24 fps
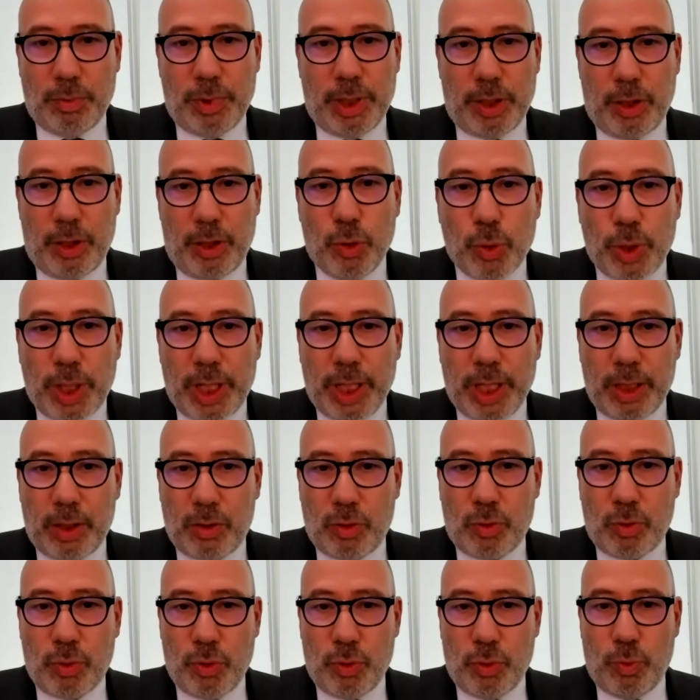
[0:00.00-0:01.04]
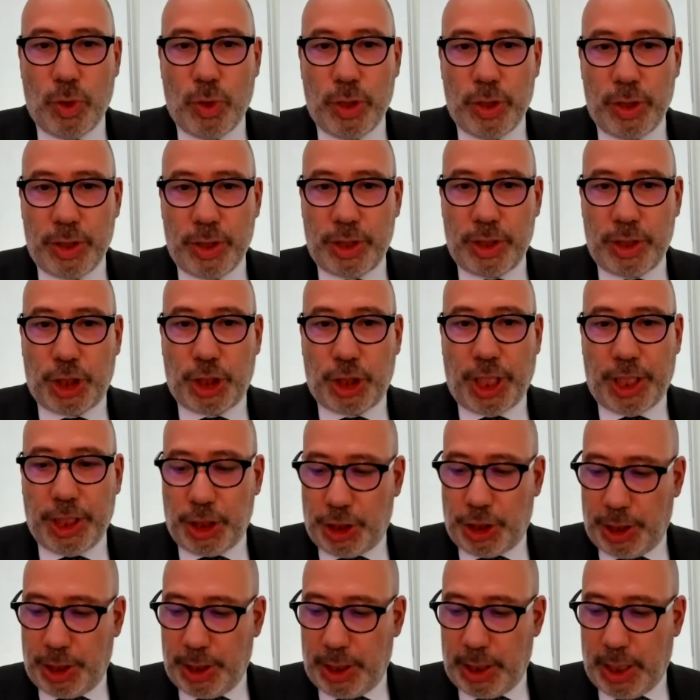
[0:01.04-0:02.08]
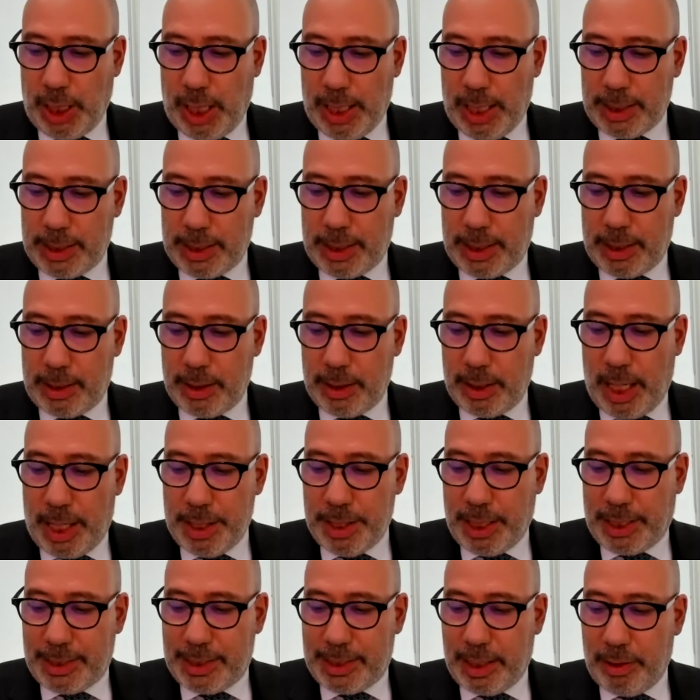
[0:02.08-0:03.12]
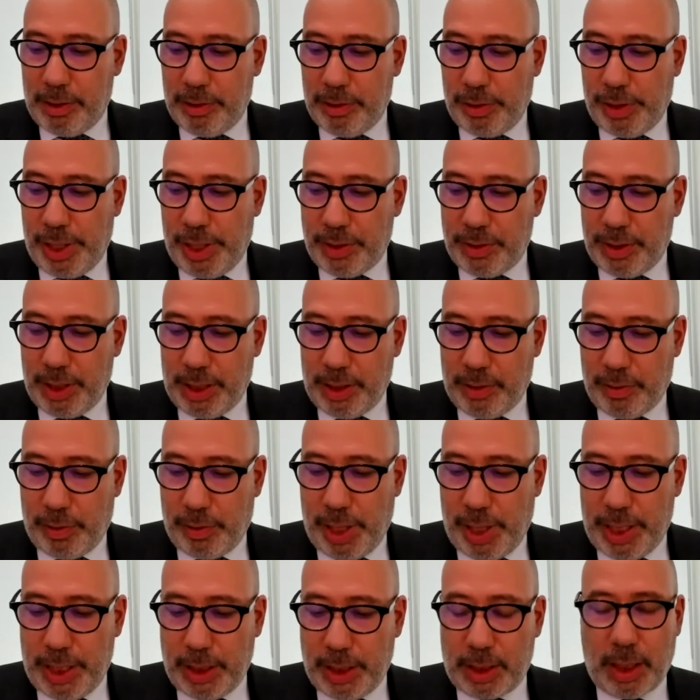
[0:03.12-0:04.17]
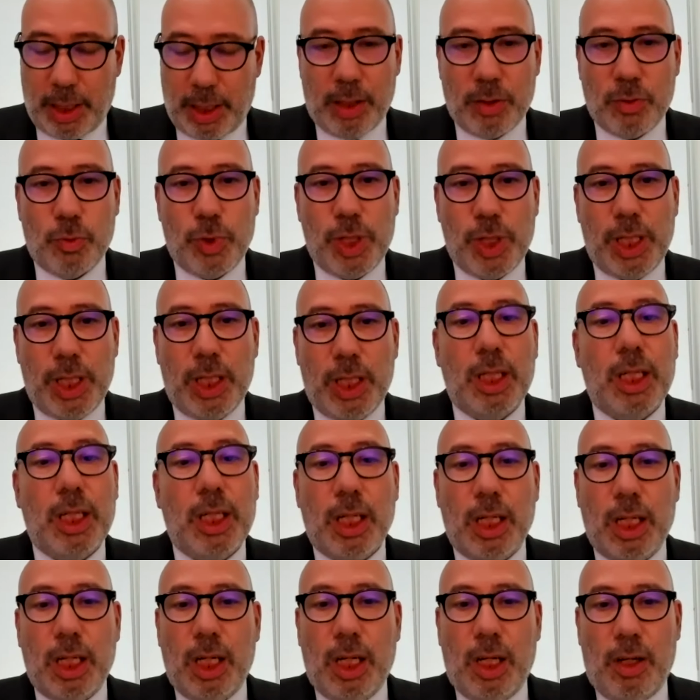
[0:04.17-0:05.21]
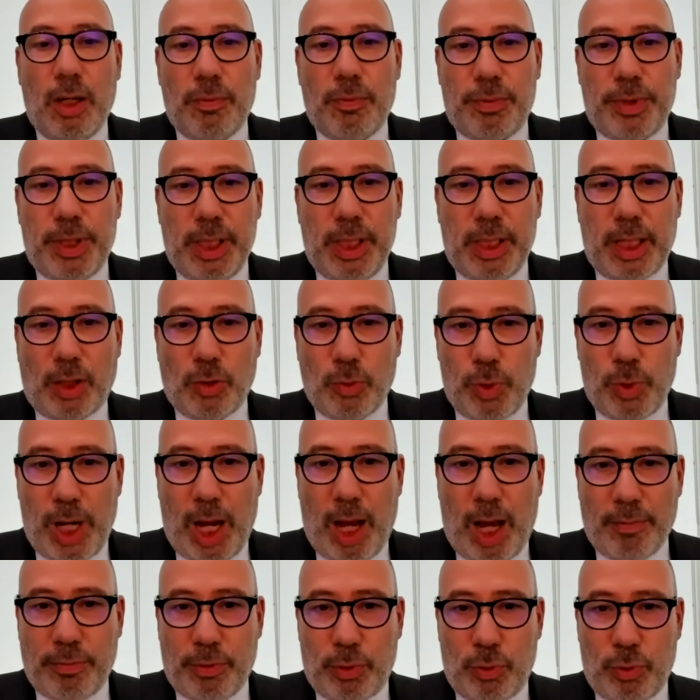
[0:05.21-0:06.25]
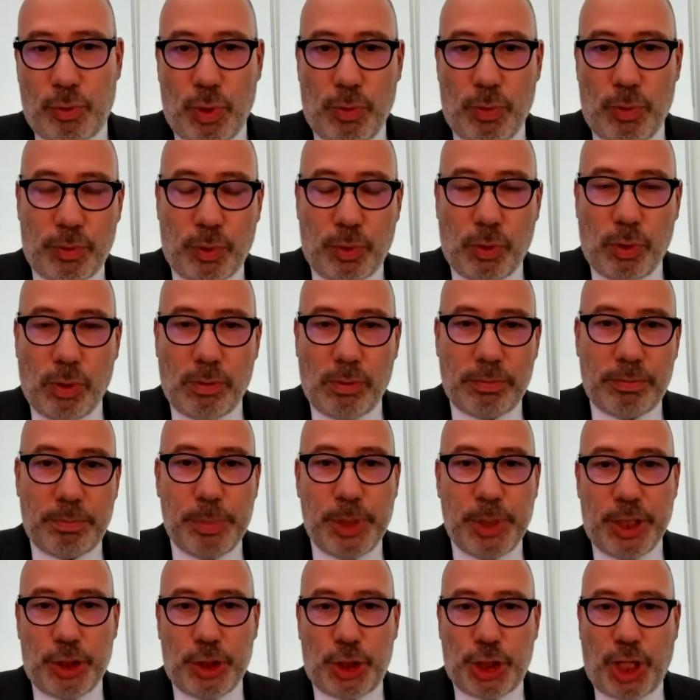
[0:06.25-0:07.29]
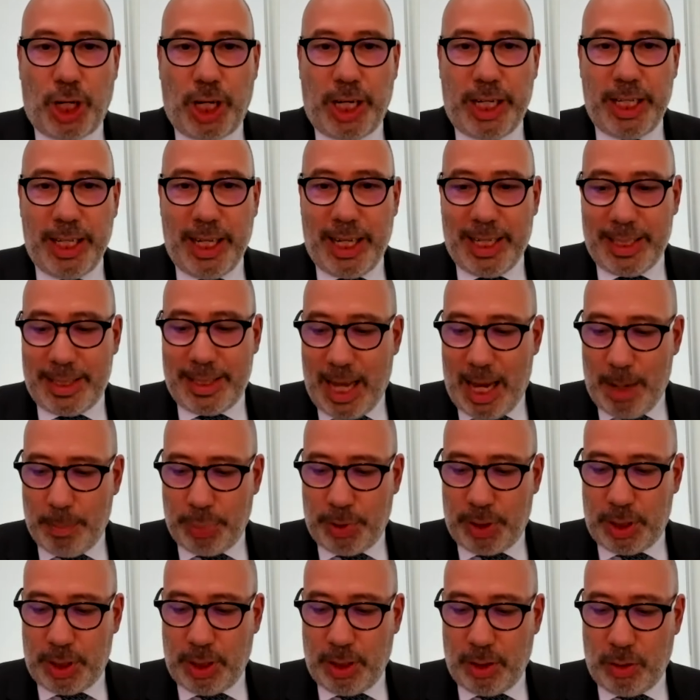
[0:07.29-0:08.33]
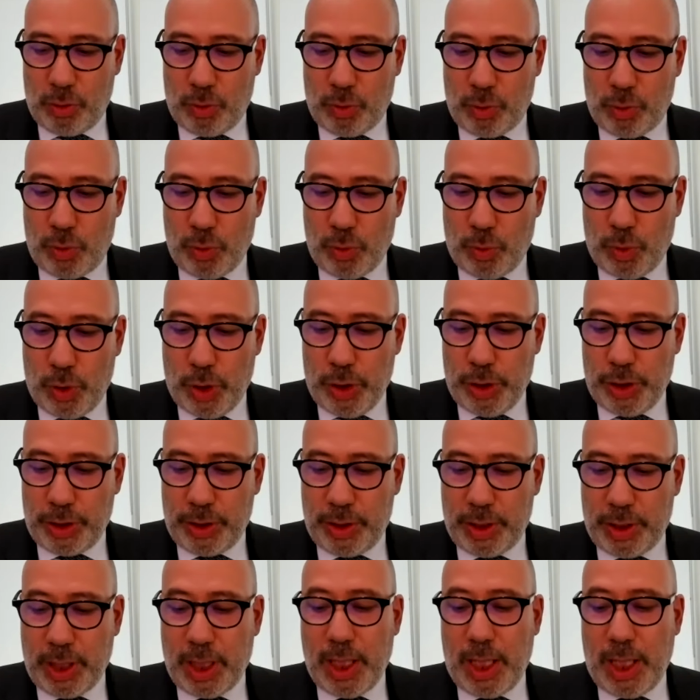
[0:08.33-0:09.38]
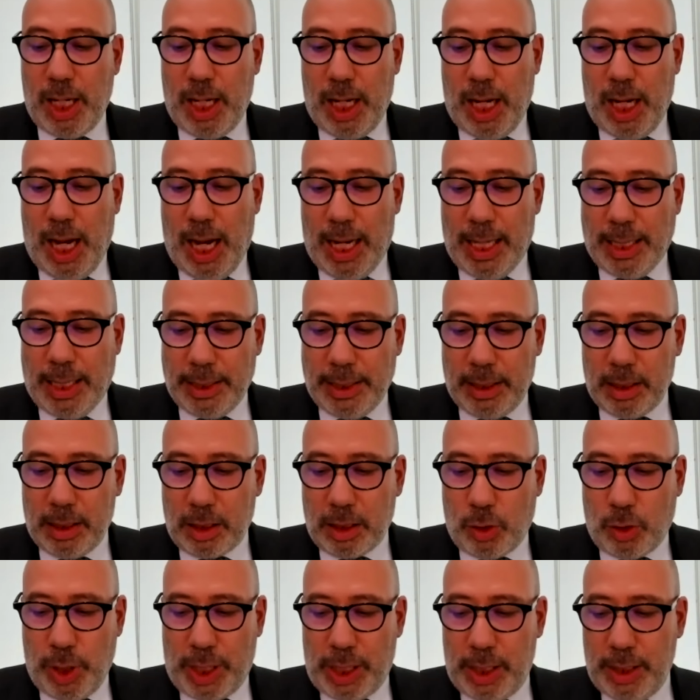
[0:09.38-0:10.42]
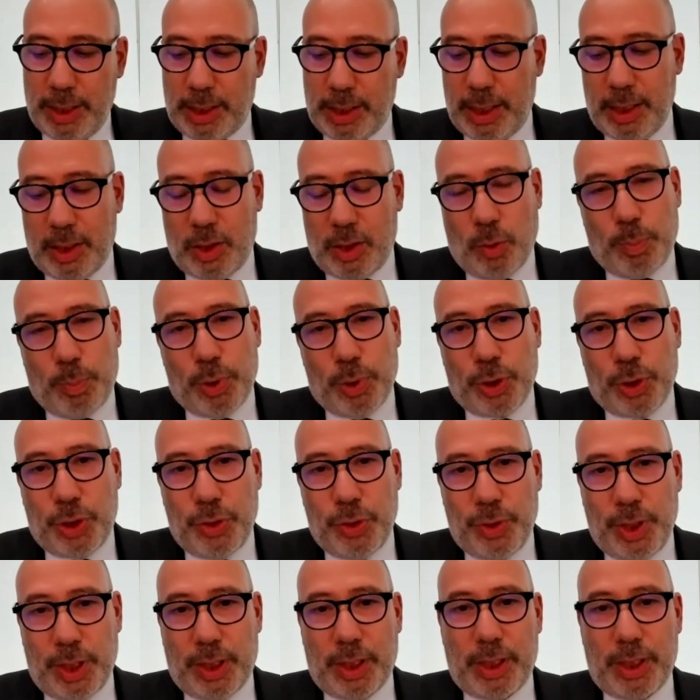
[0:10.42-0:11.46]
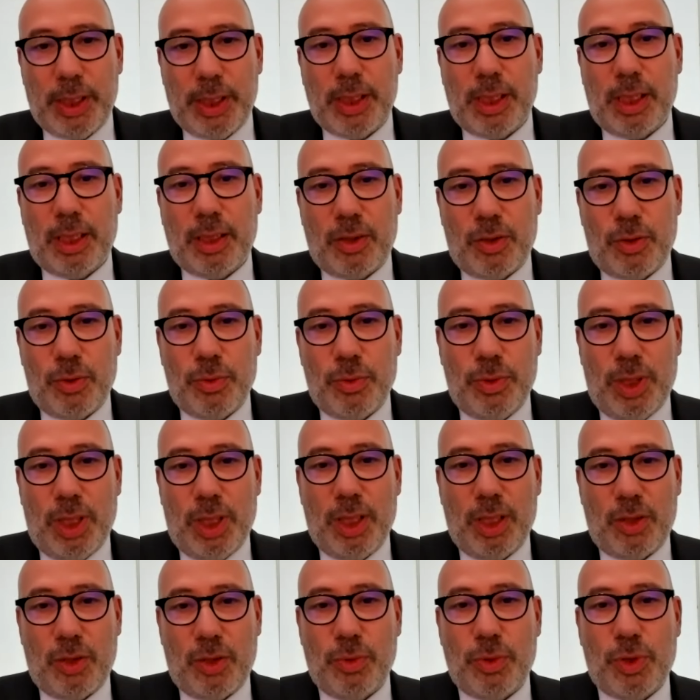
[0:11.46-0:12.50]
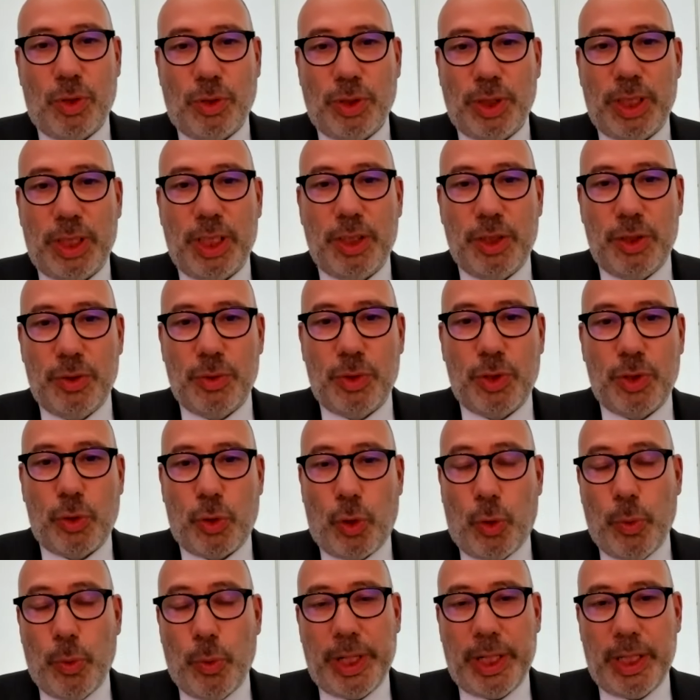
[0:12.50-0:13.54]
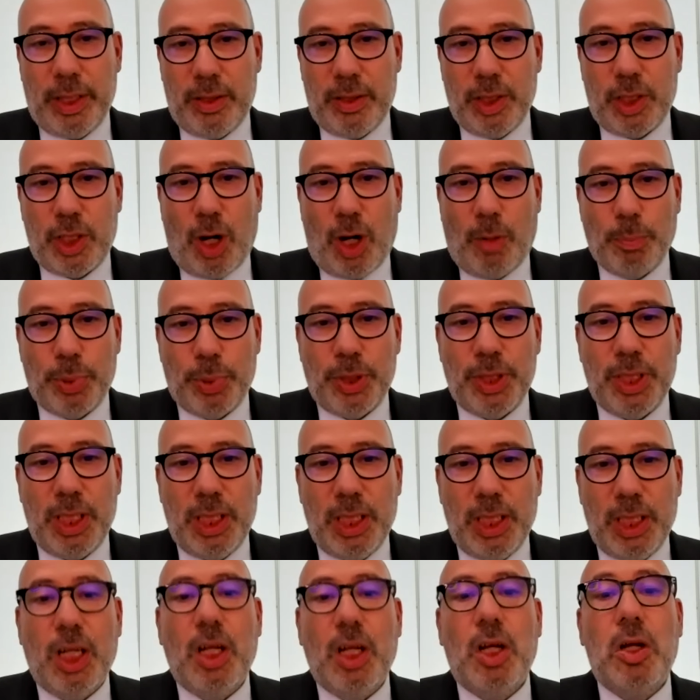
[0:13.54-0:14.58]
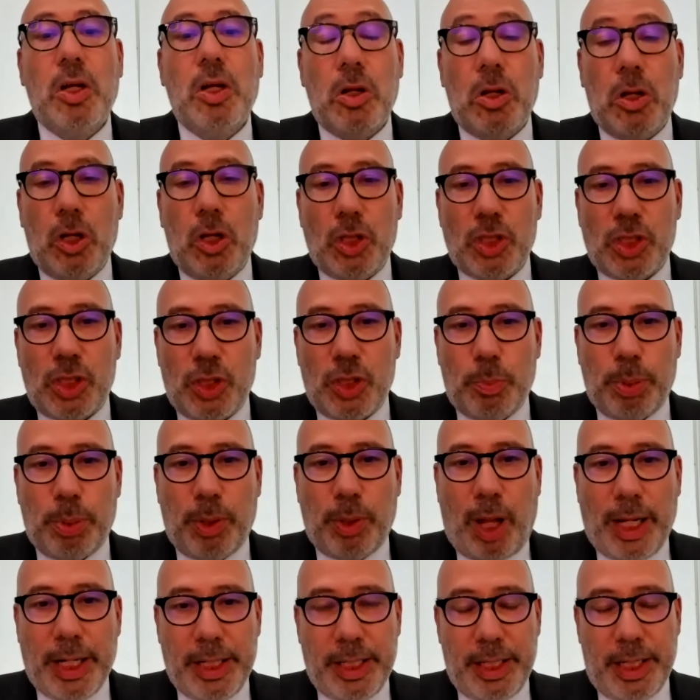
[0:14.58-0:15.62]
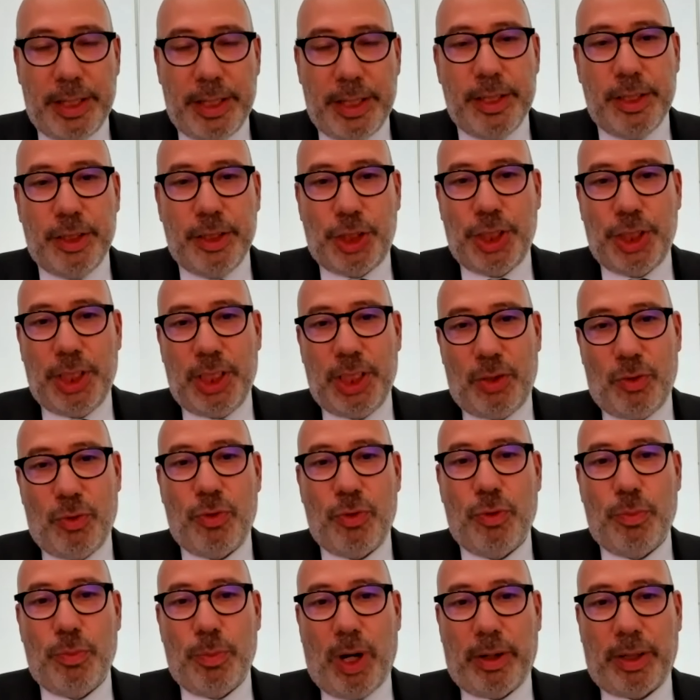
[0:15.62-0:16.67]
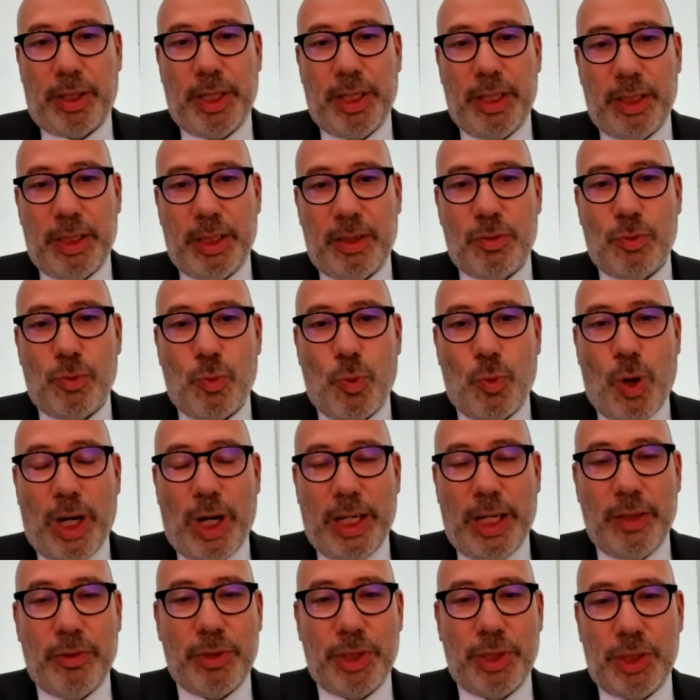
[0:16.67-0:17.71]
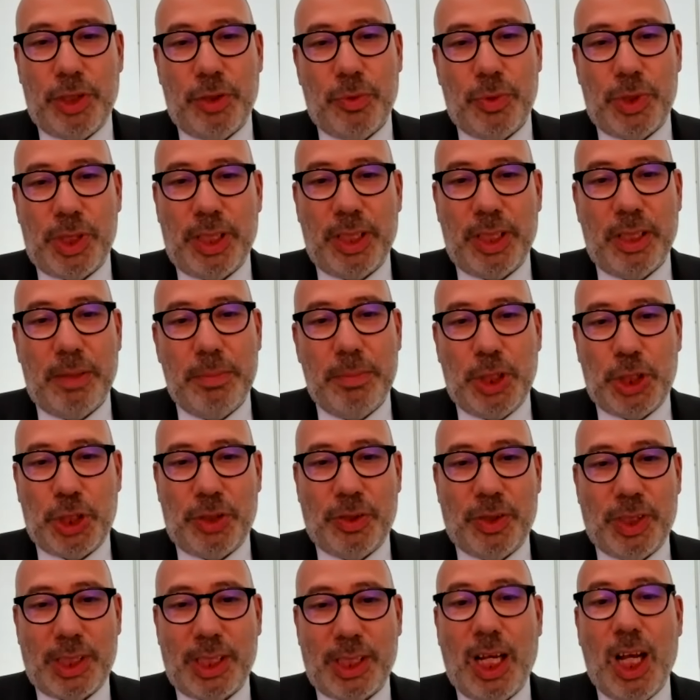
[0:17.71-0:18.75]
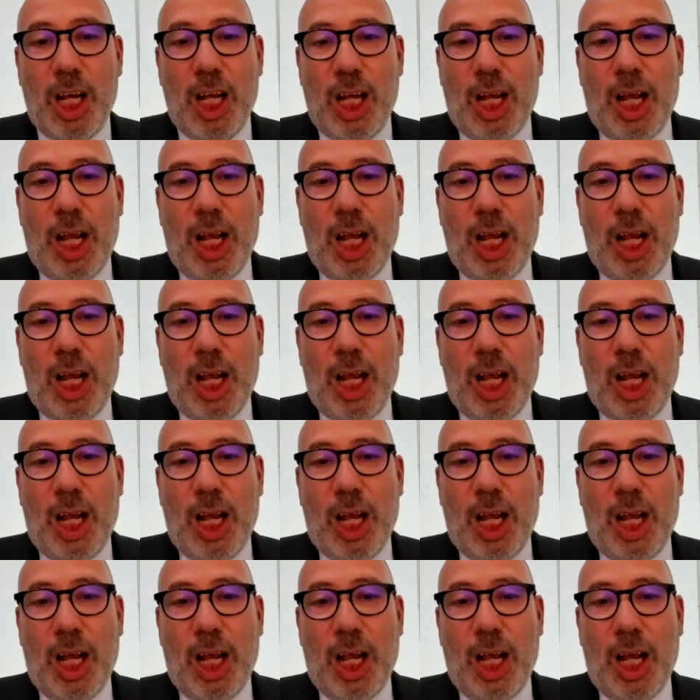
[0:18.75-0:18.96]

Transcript: We're looking to the world changing at an accelerating rate, and we feel that we have to evolve, be agile, adapt to the world, and quickly sees opportunities to, uh, to continue growing the company, supplying energy to the market while reducing emissions.